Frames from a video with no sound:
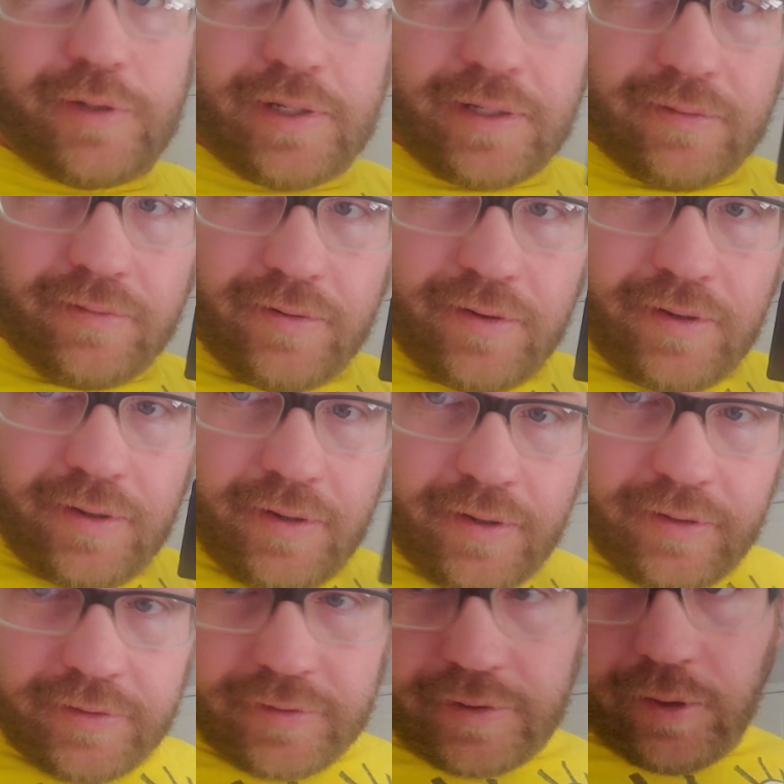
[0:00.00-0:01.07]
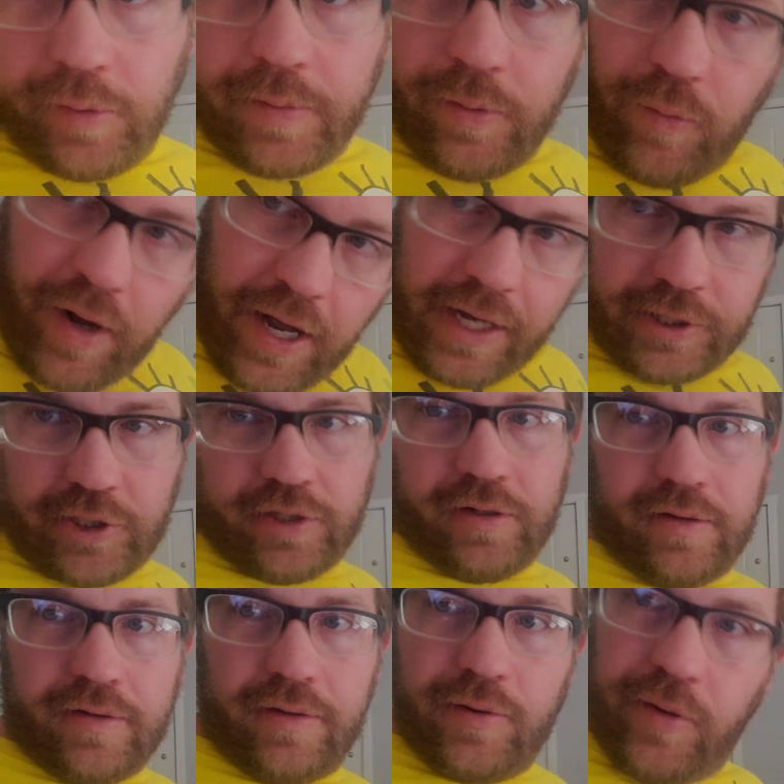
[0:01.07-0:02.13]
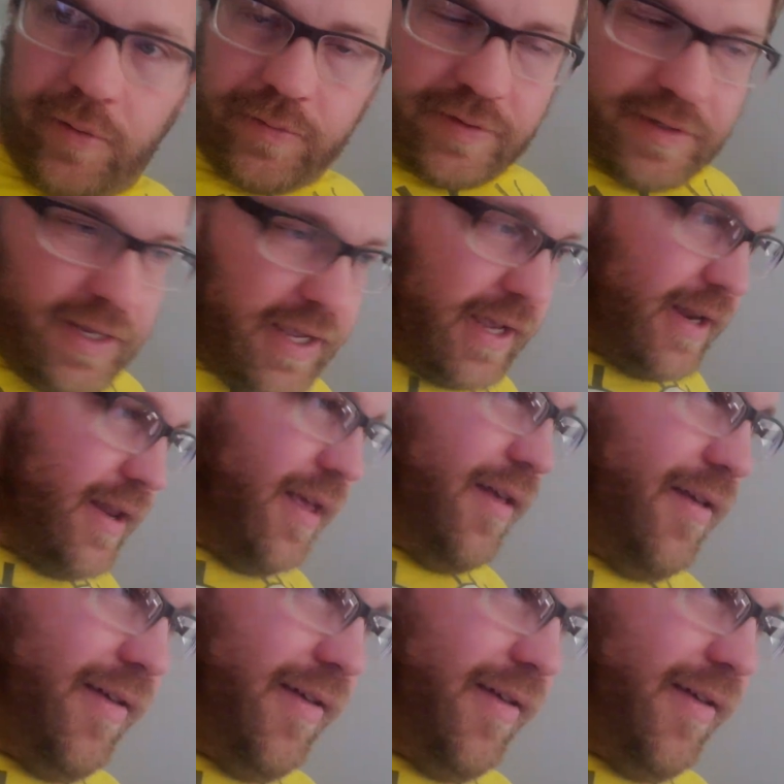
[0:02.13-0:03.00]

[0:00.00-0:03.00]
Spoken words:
you can still be watching. You know what I'm saying?